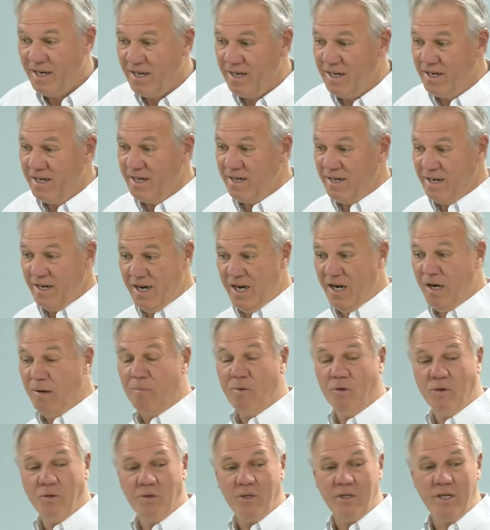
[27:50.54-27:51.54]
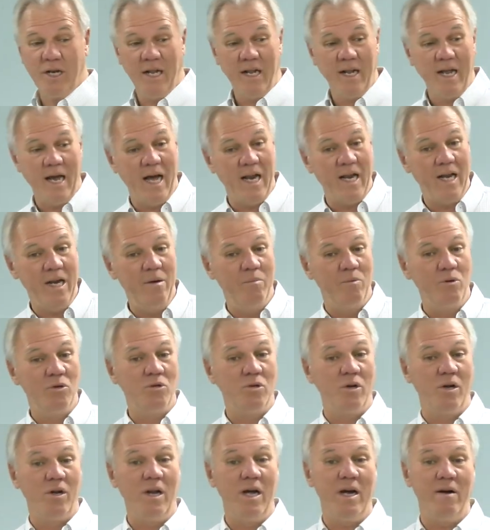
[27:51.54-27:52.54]
And Hebrews said that,
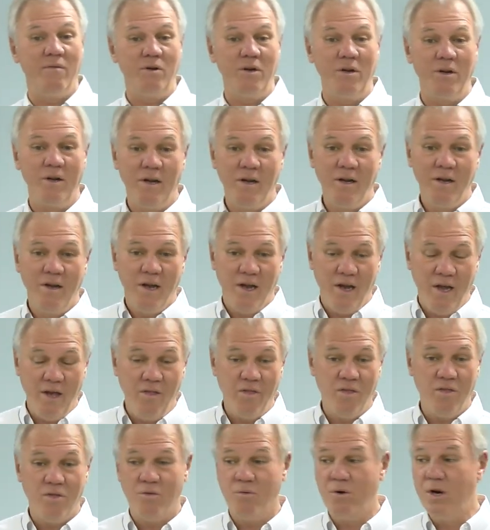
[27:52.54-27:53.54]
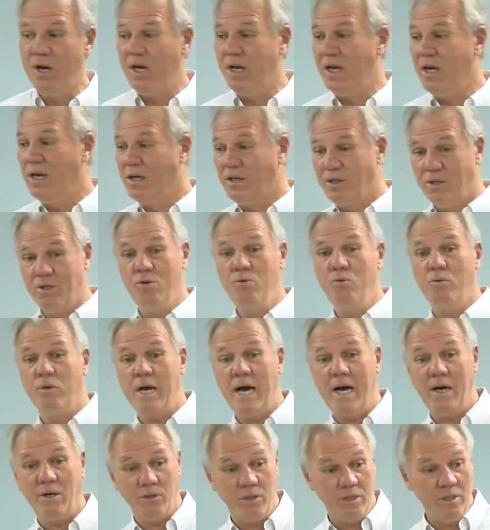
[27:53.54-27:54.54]
Hebrews 11 and 3,
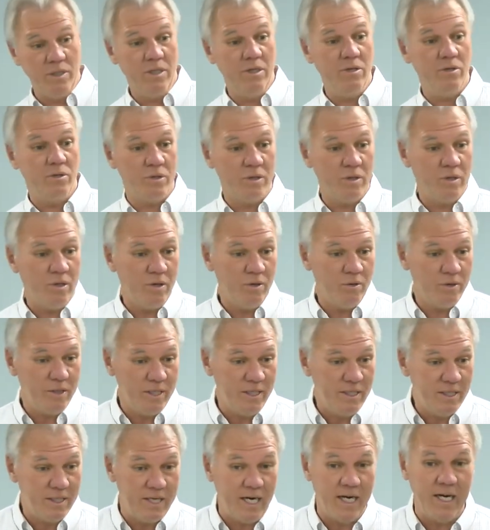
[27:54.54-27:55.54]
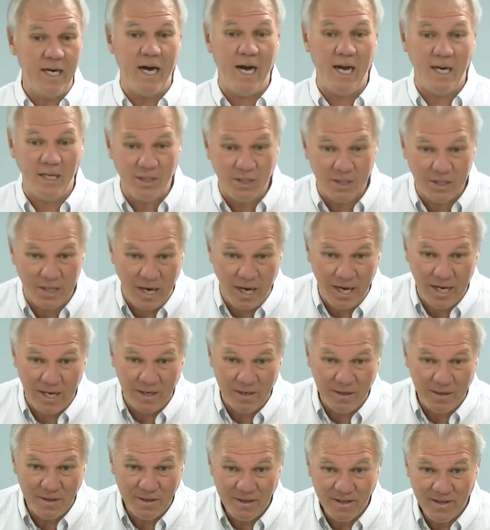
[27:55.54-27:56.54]
2,000 years ago. It didn't take
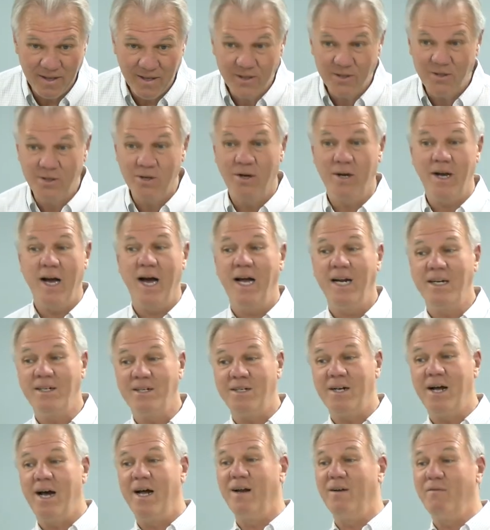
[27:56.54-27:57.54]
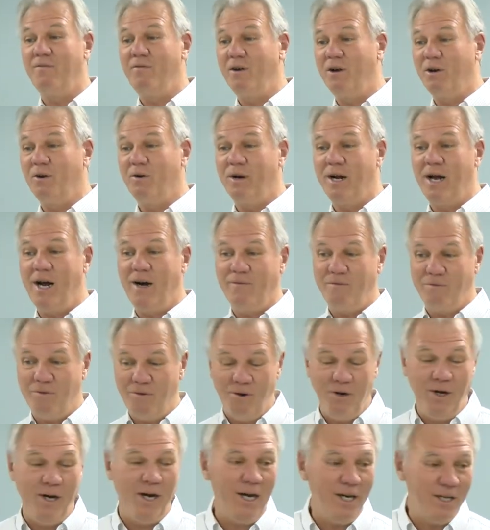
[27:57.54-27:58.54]
Einstein. It took Einstein to figure it out
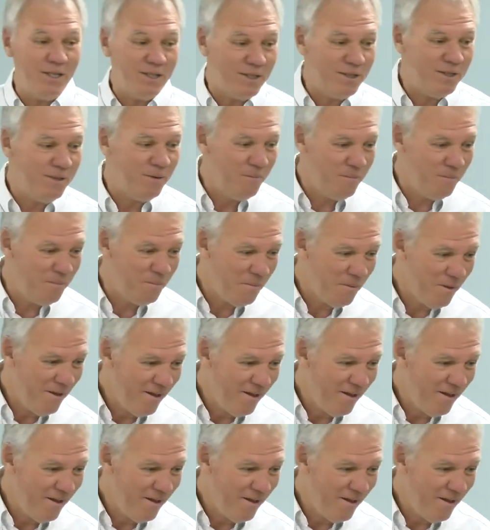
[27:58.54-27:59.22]
for us.